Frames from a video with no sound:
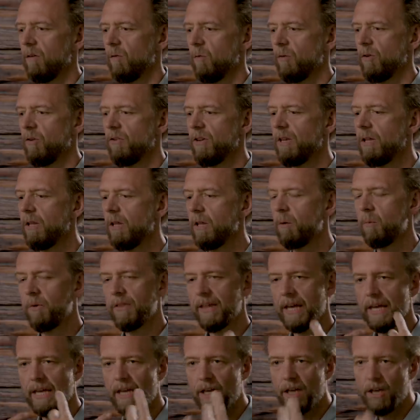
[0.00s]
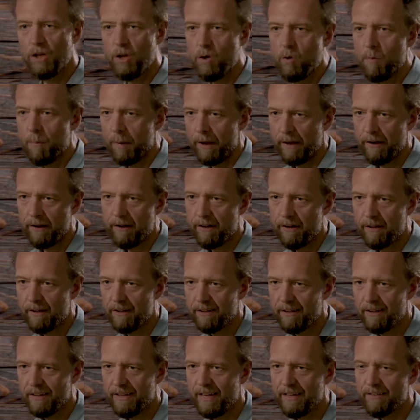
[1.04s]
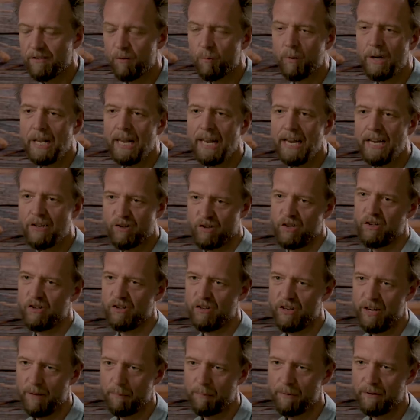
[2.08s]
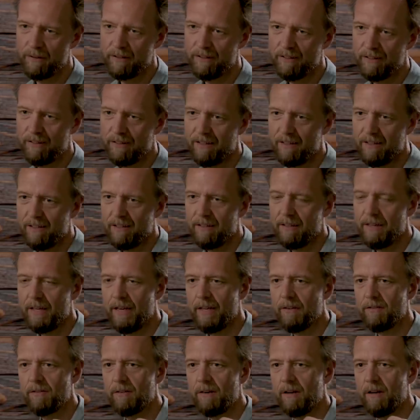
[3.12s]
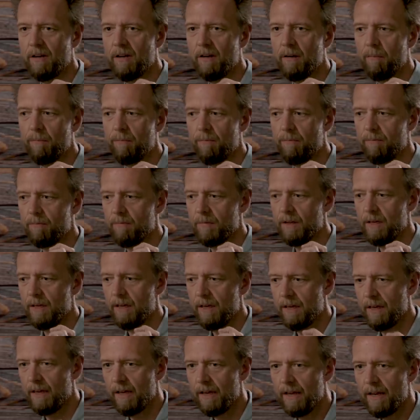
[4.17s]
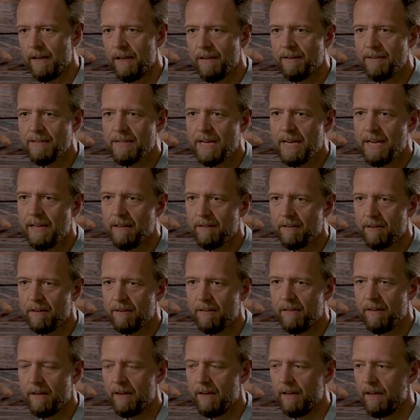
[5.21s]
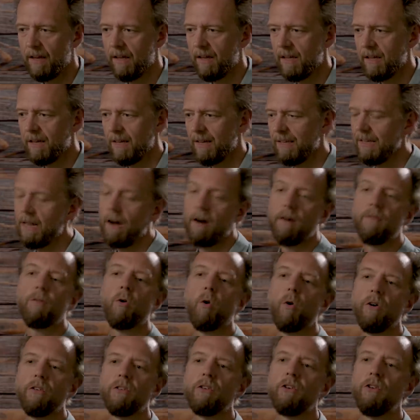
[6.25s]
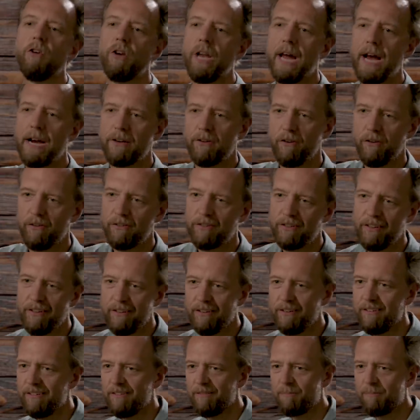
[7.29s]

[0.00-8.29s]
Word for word: when you're dealing with a human, it's a relationship. It's an intent. Now, of course, good actors can